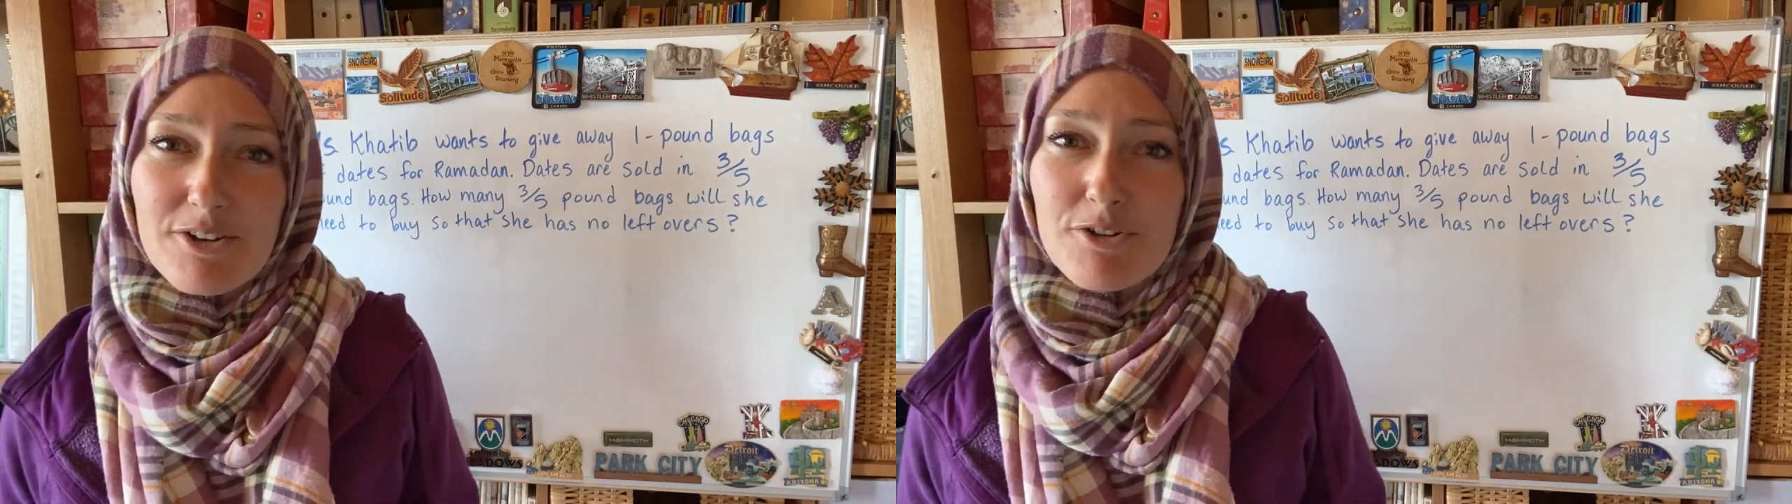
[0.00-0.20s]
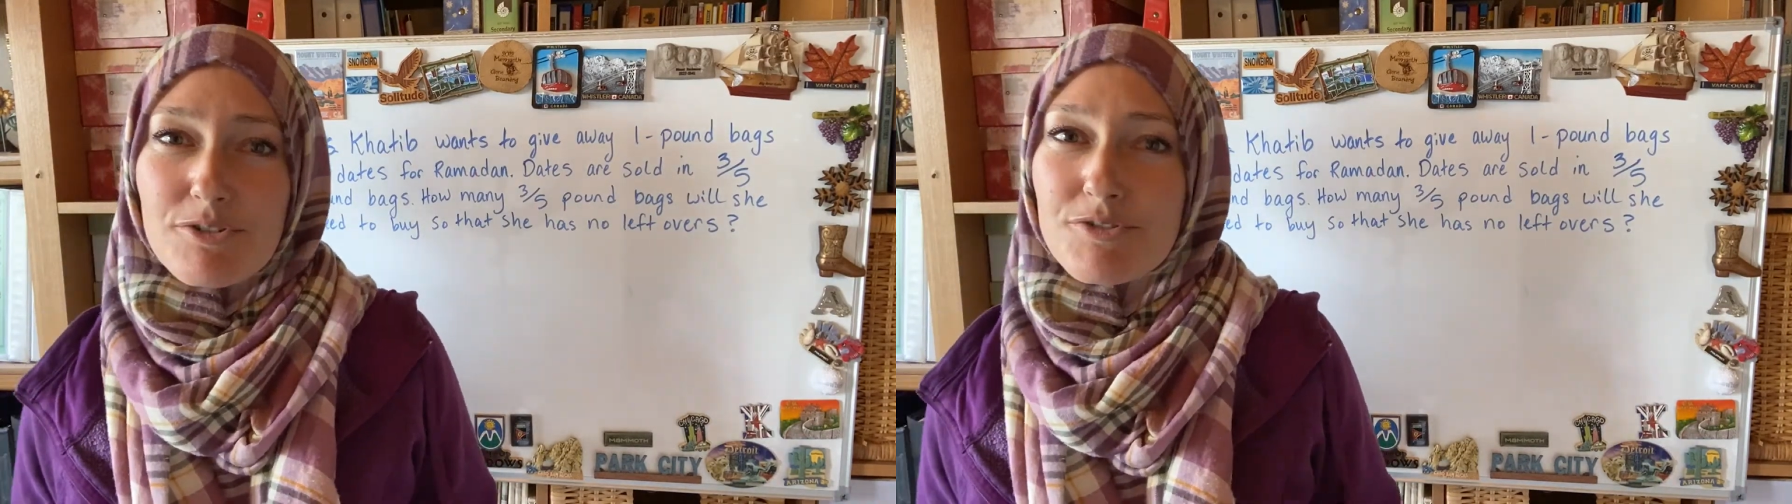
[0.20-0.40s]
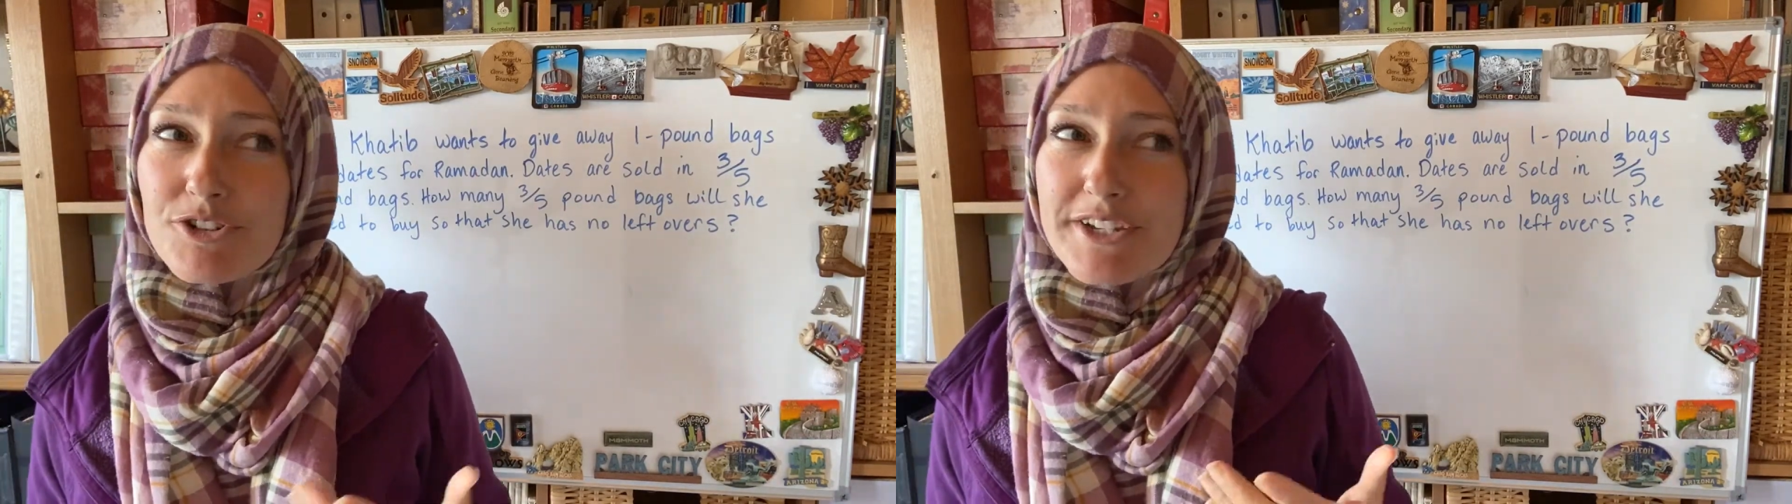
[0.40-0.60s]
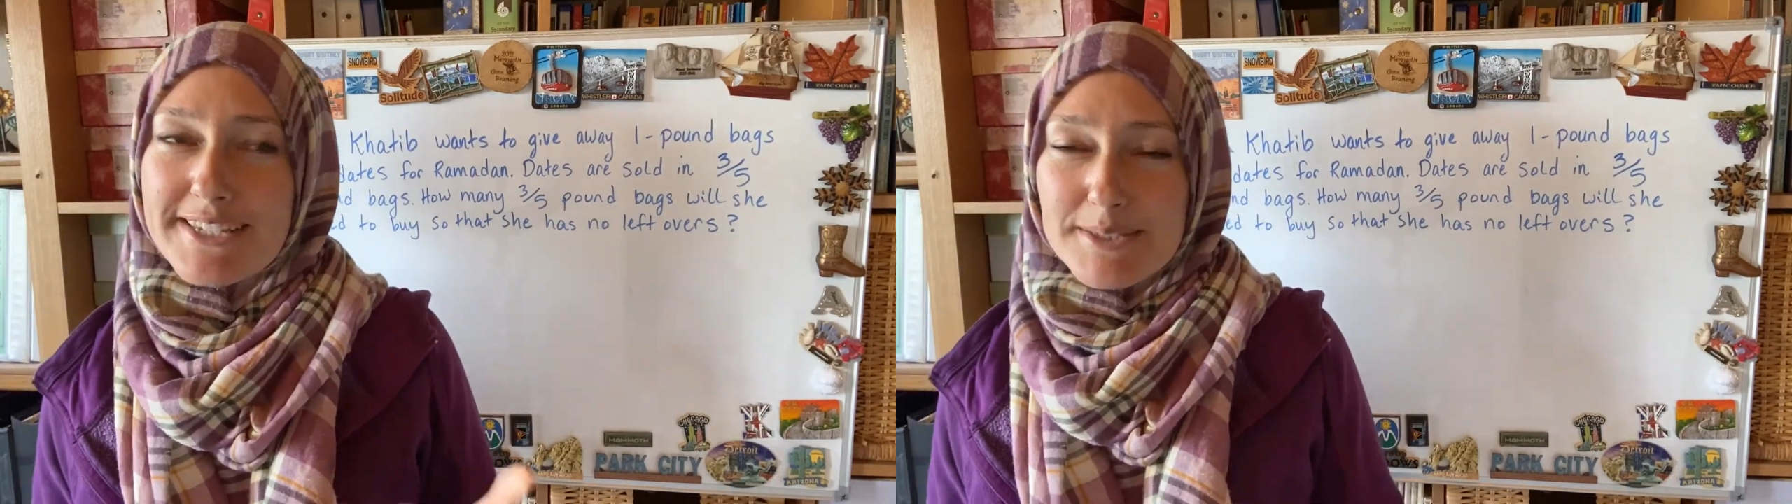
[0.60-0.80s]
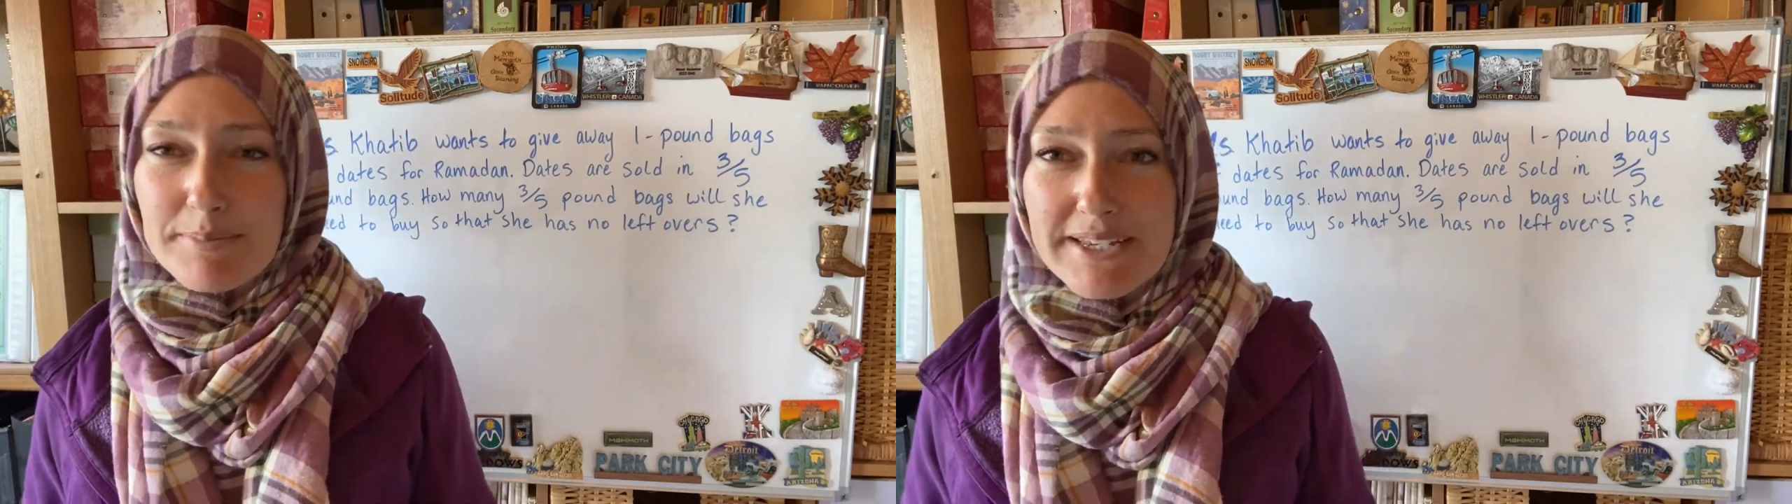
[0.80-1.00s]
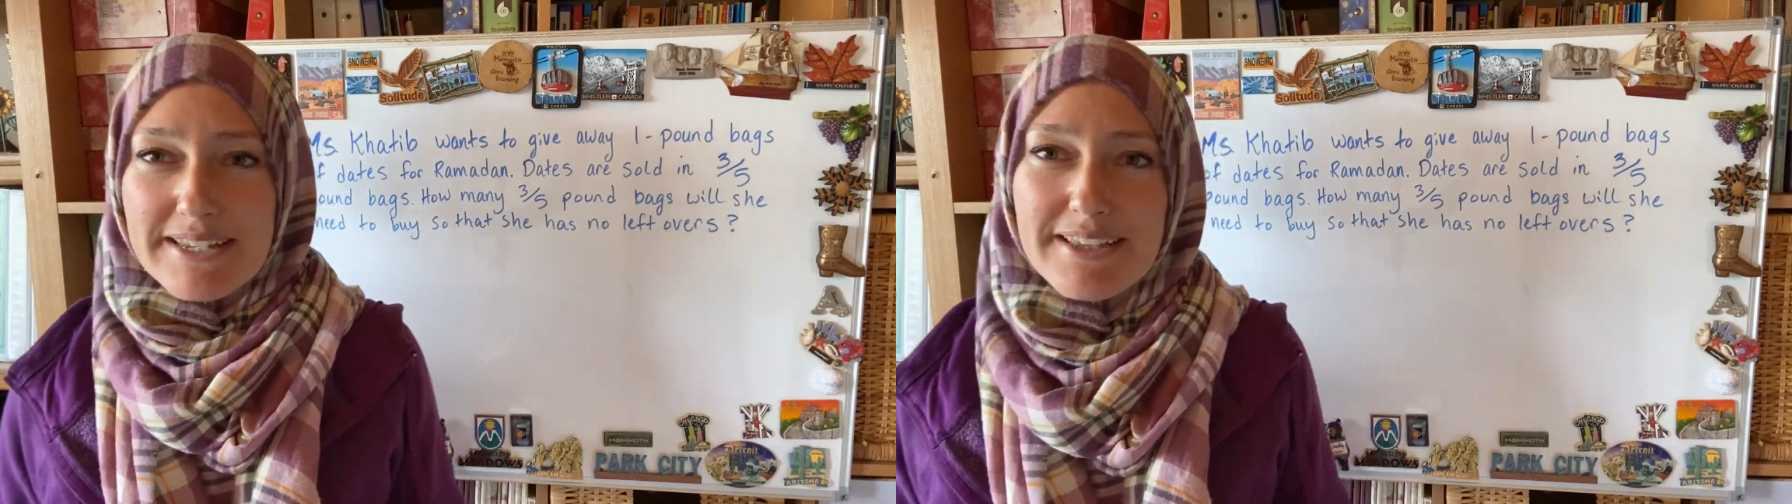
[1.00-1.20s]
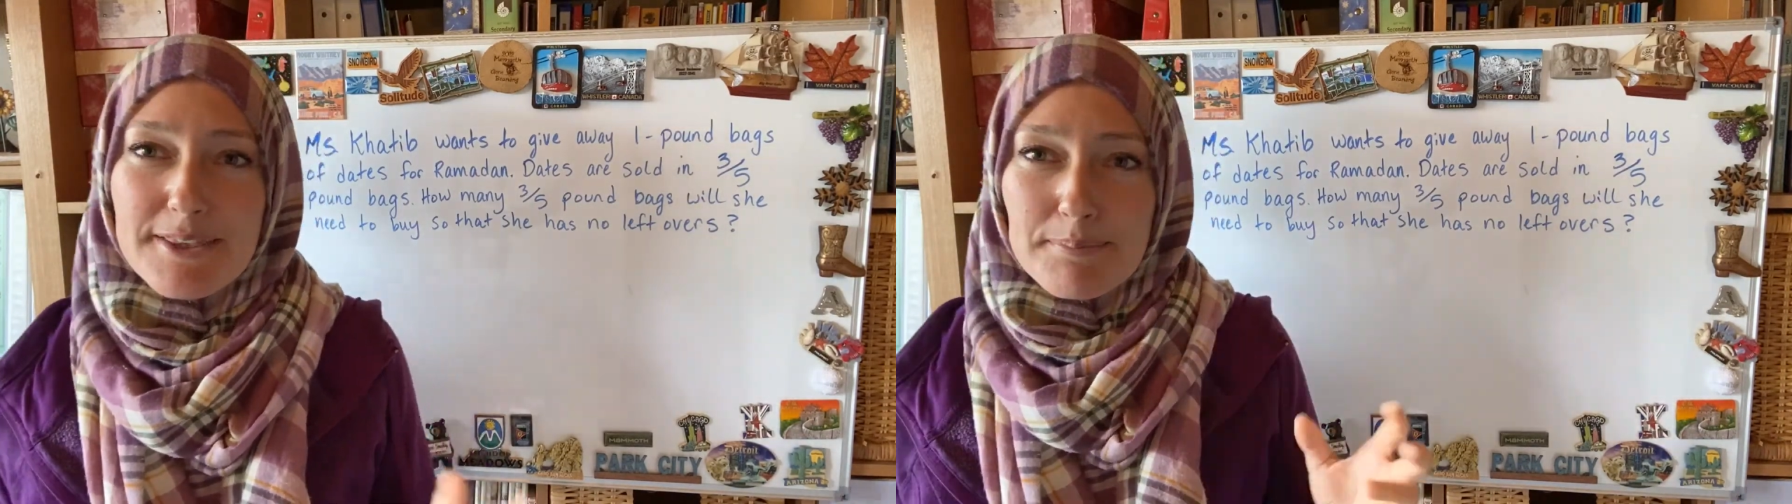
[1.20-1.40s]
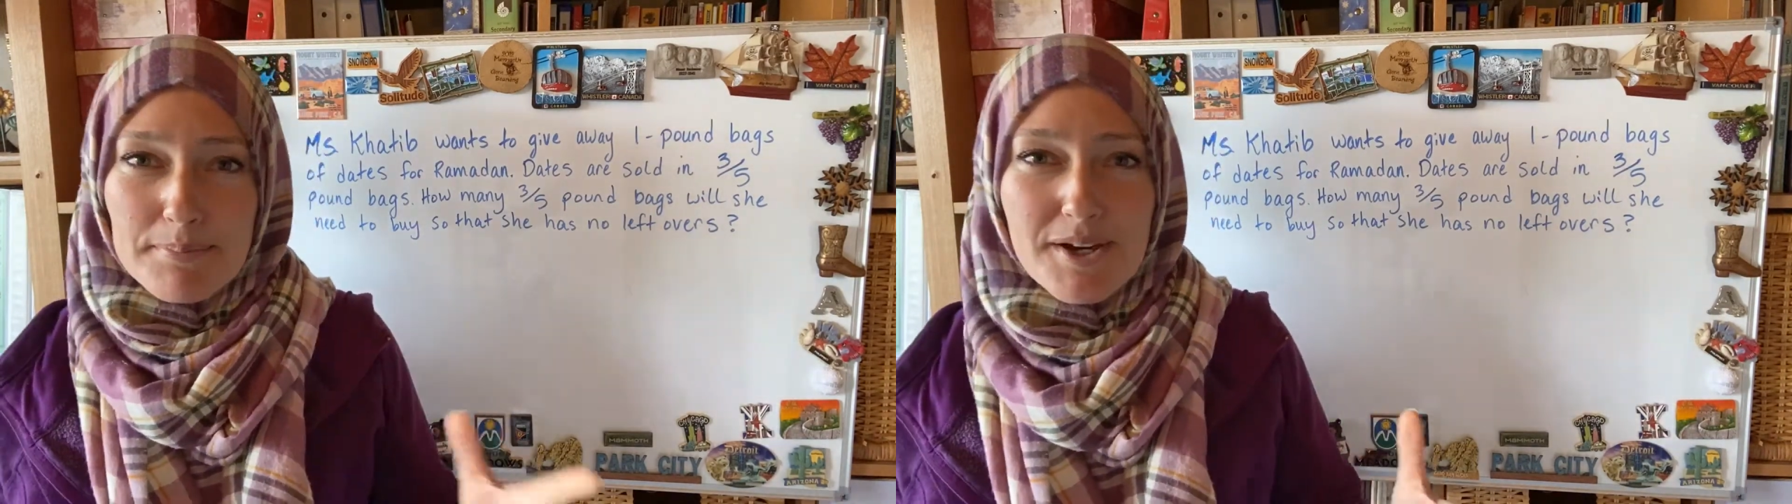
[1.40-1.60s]
over explaining the
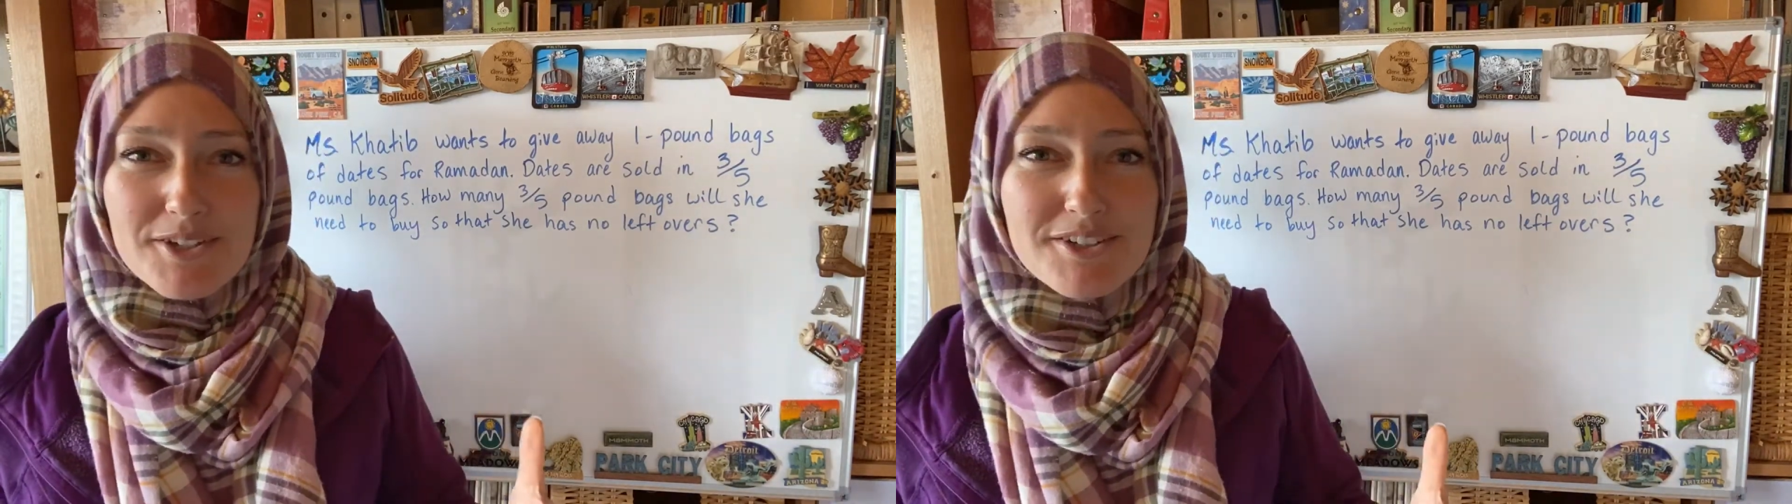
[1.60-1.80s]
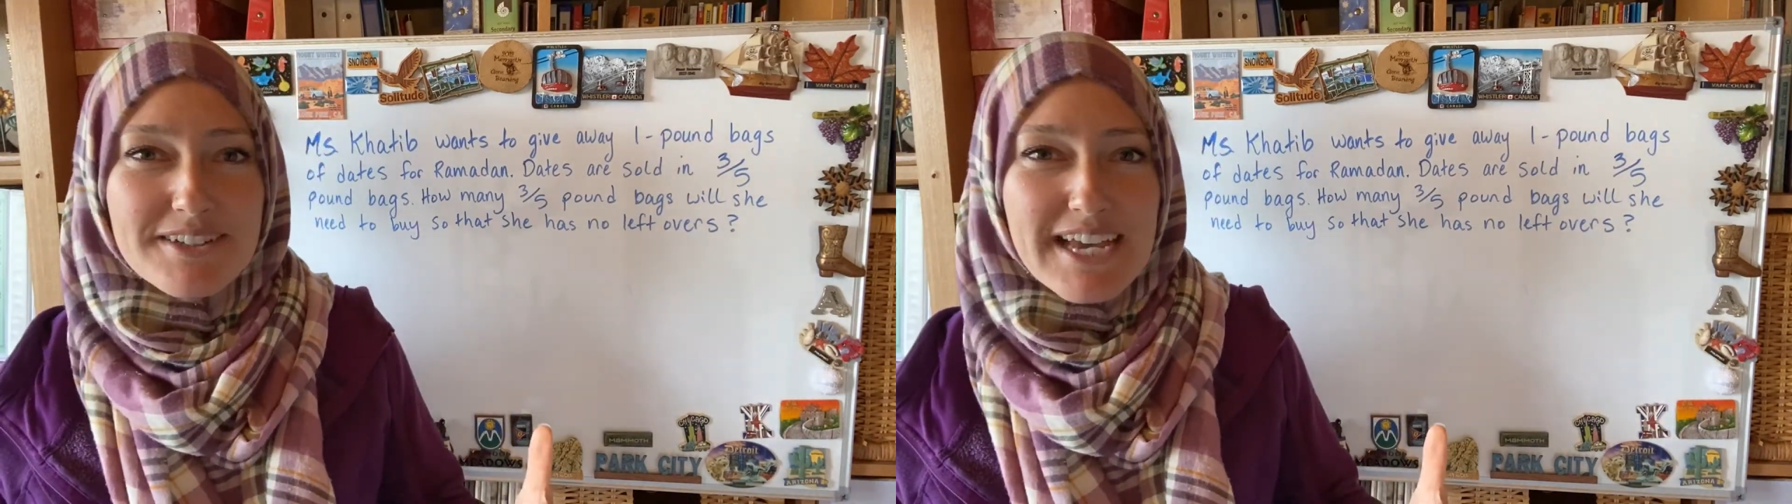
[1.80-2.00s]
model,